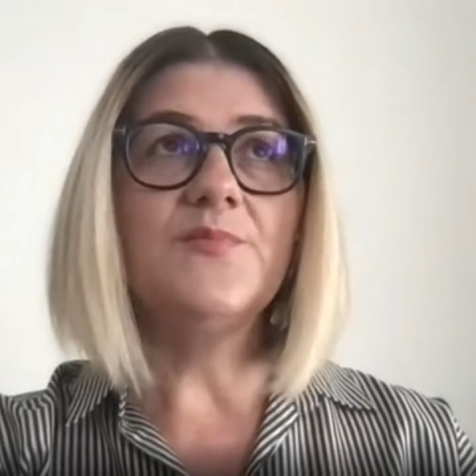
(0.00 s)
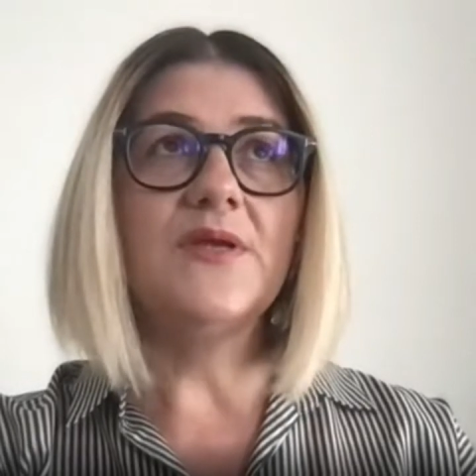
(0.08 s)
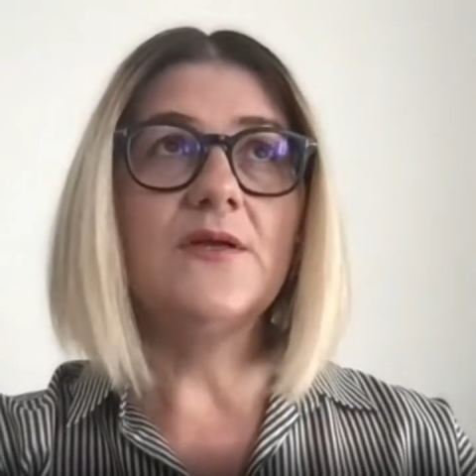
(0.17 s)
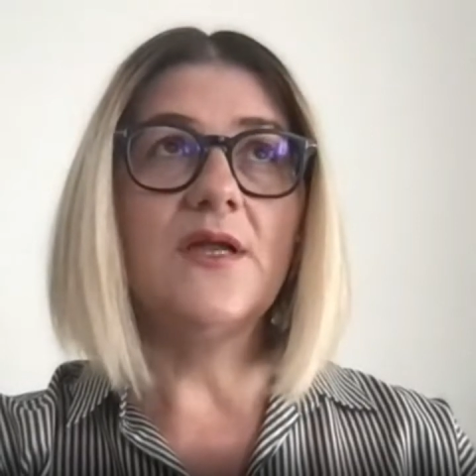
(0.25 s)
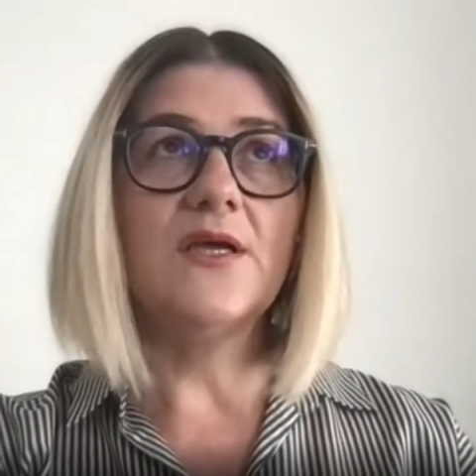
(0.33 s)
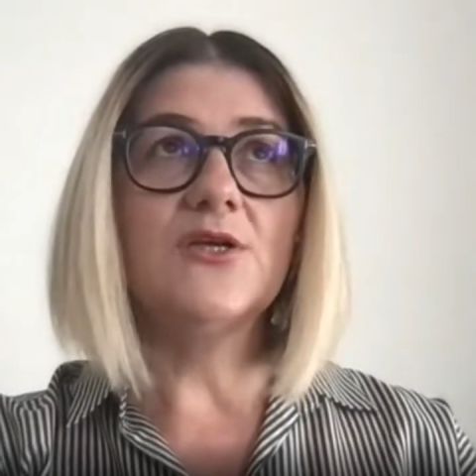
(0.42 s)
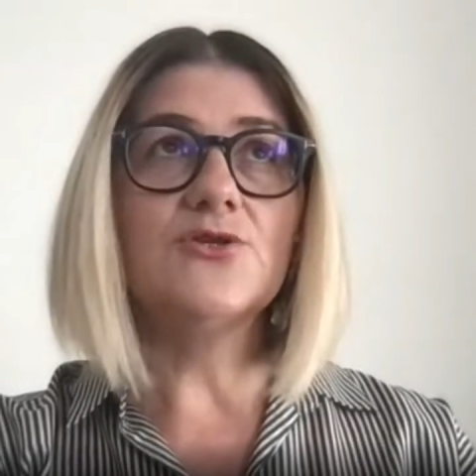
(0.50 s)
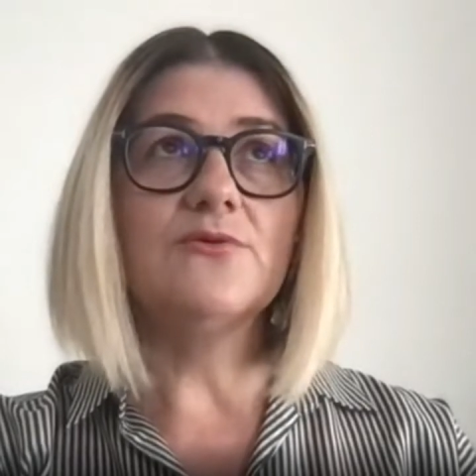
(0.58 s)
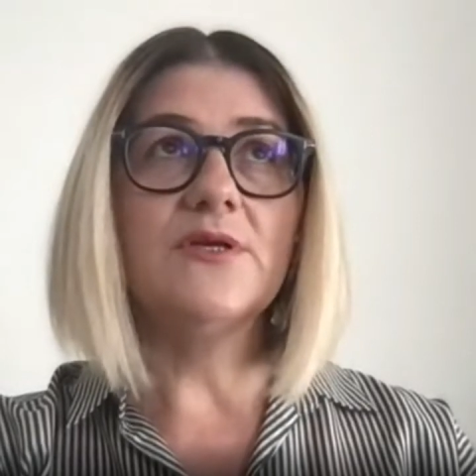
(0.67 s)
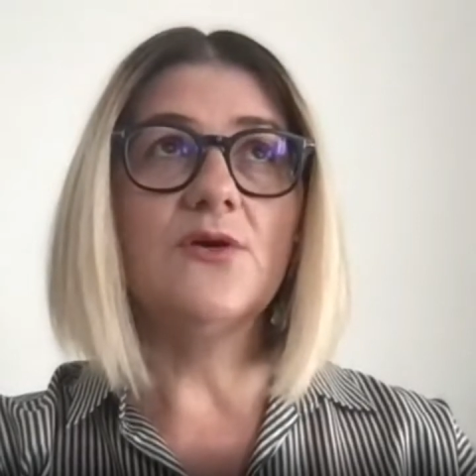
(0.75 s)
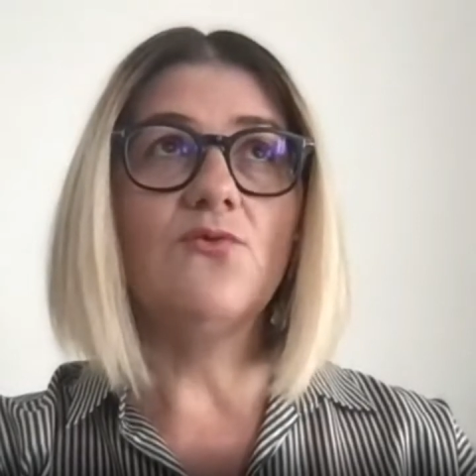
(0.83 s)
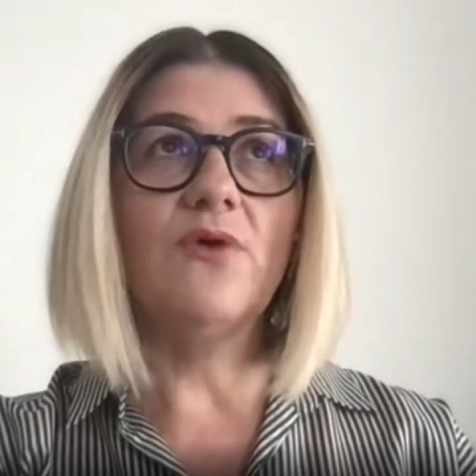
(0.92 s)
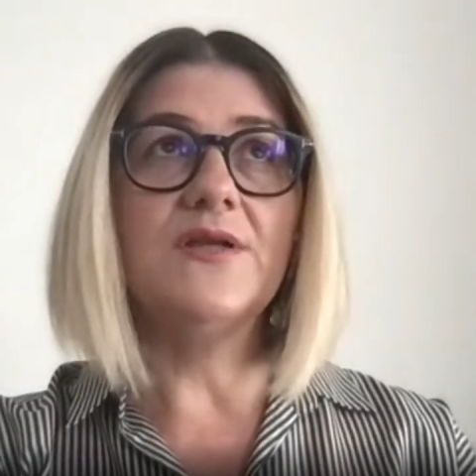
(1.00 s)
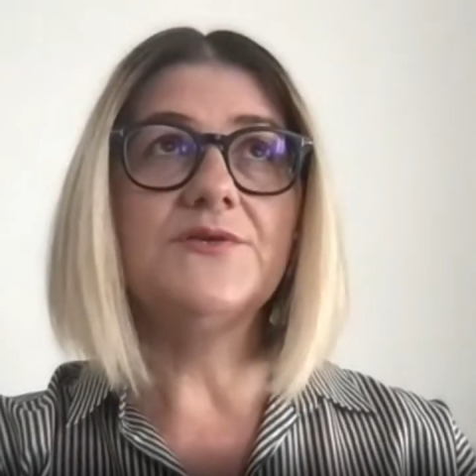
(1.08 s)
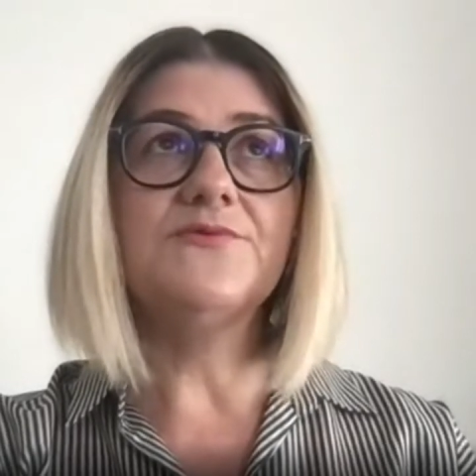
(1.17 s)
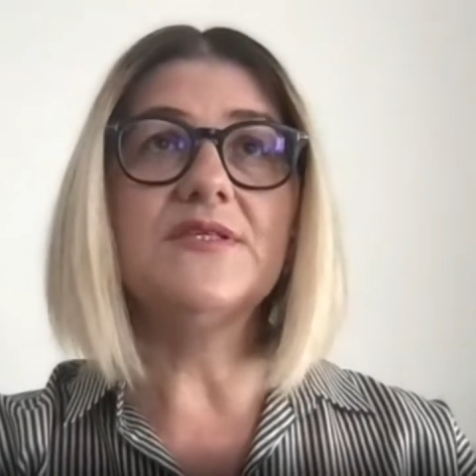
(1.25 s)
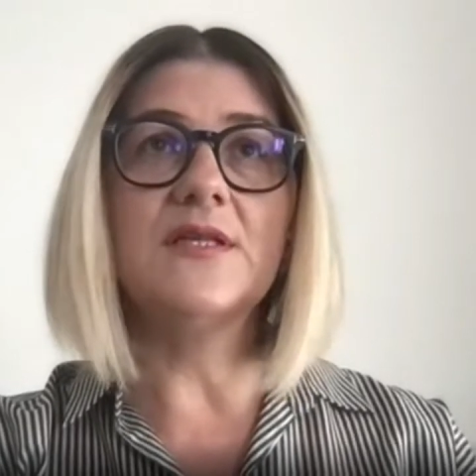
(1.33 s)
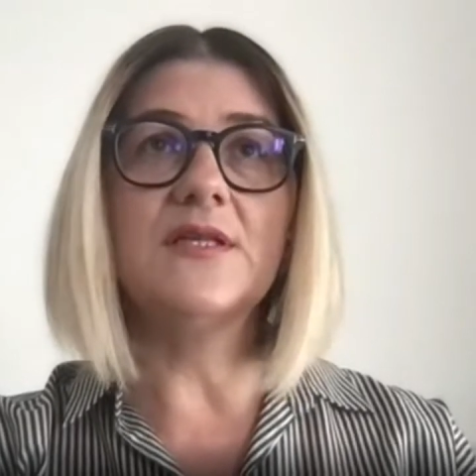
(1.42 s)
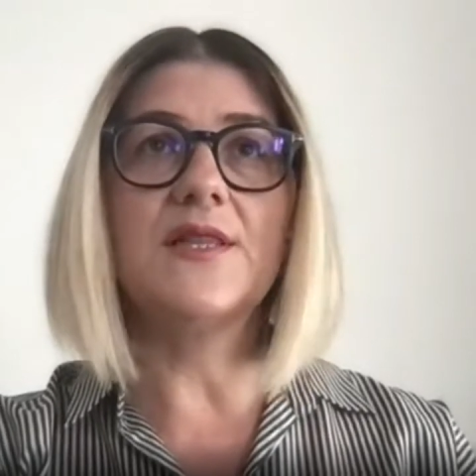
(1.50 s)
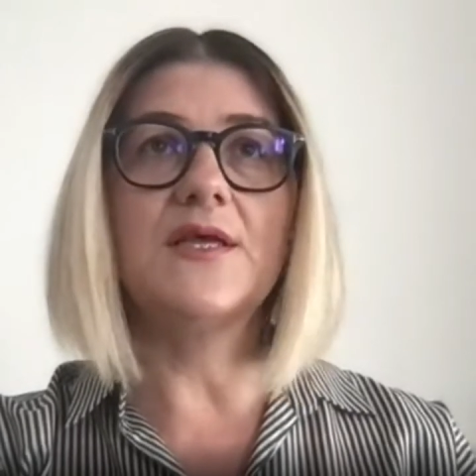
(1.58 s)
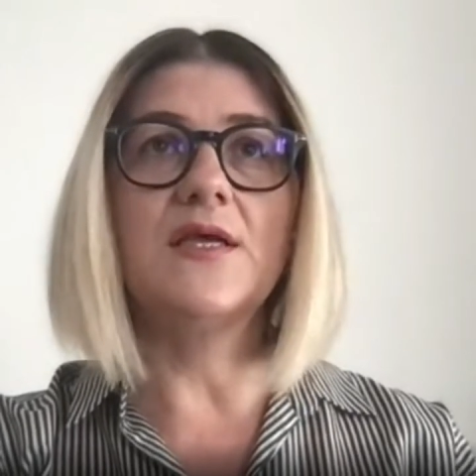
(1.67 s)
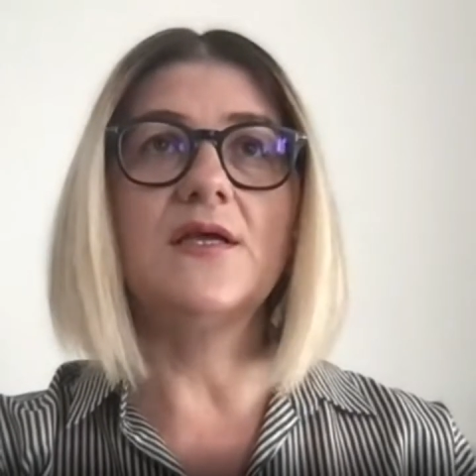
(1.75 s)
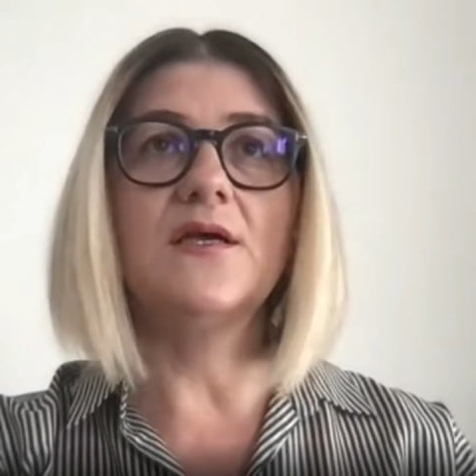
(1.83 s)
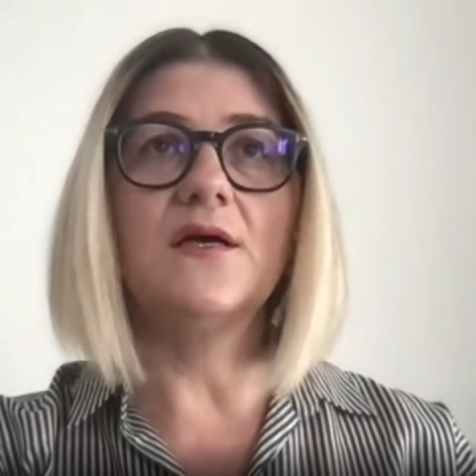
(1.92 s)
been actually quite a recent
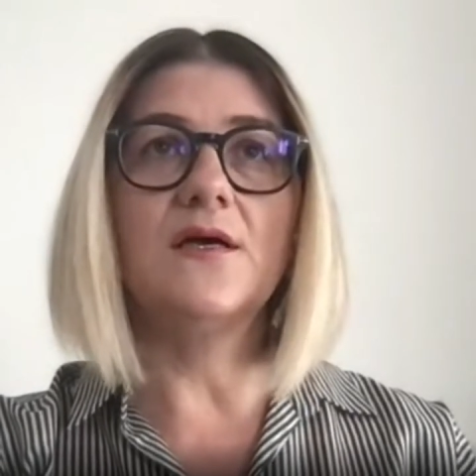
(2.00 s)
thing,